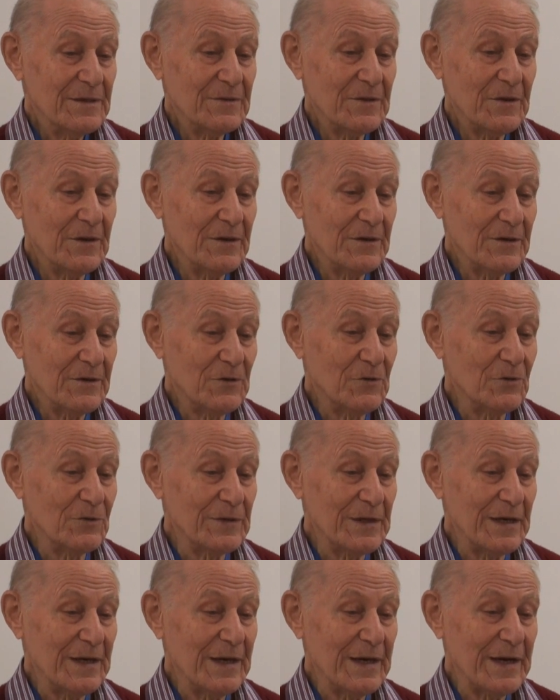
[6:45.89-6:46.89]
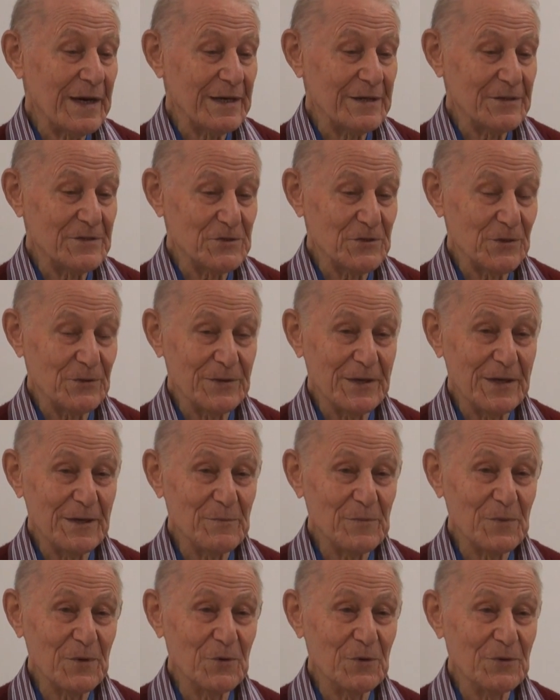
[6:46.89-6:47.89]
couldn't lay hands on
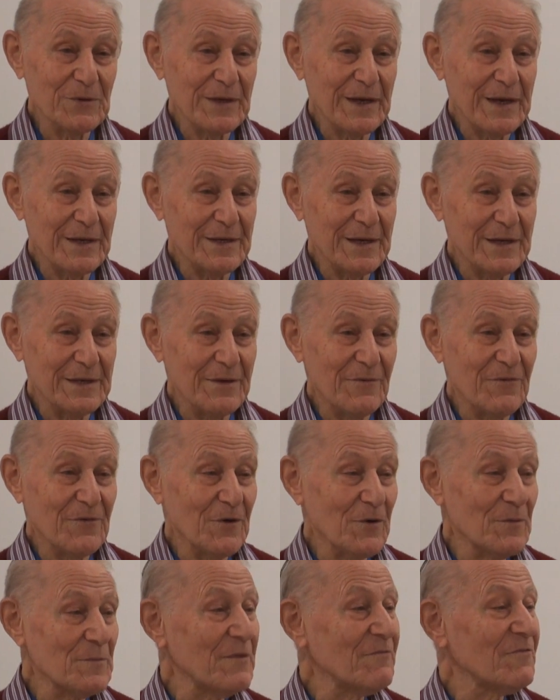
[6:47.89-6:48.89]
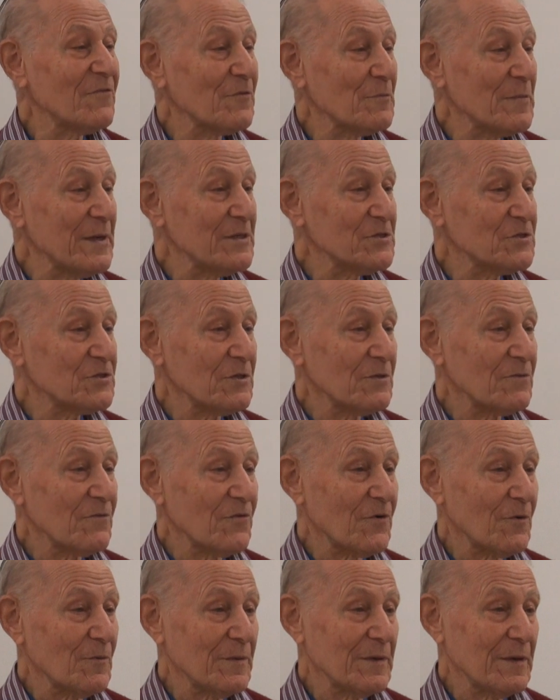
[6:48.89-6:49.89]
him, couldn't get any firm information
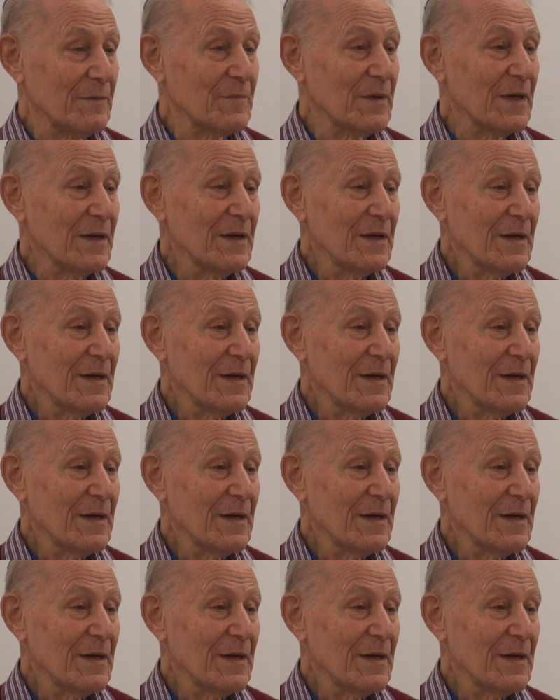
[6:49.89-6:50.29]
from him.